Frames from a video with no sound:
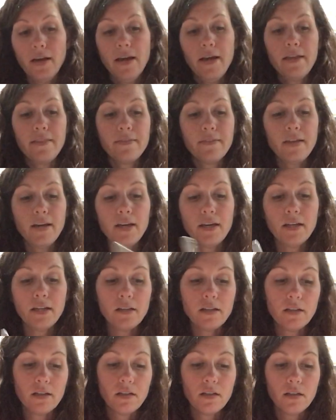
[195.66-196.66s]
And
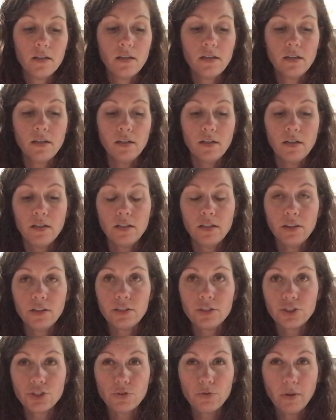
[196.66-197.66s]
then
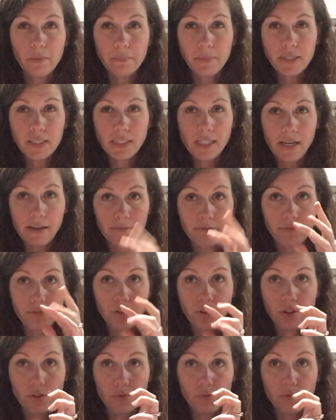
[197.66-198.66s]
the trumpets have
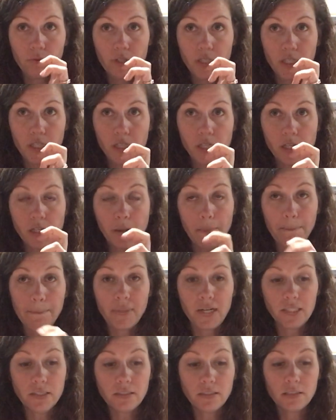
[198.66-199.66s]
3
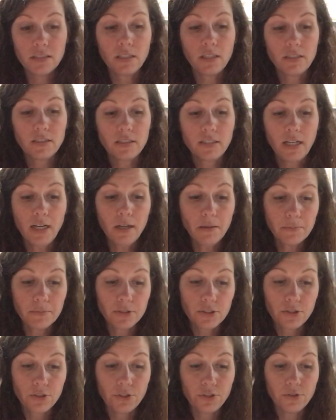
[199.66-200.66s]
buttons on top,
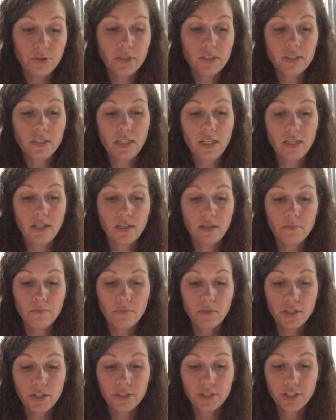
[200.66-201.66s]
so you can take a
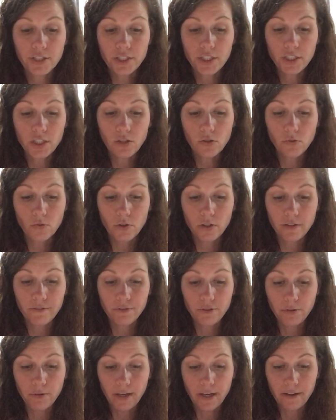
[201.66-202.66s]
marker, or if
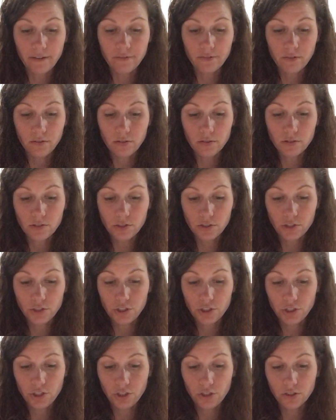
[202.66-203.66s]
you have
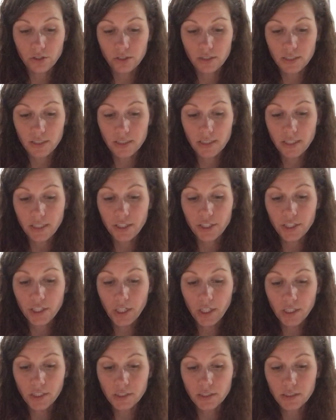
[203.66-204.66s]
circle
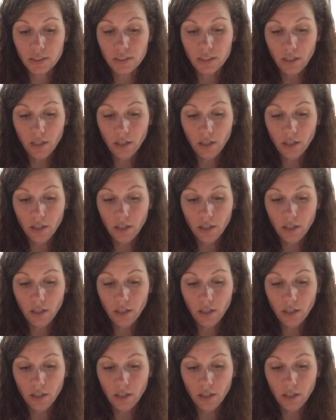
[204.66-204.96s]
stickers,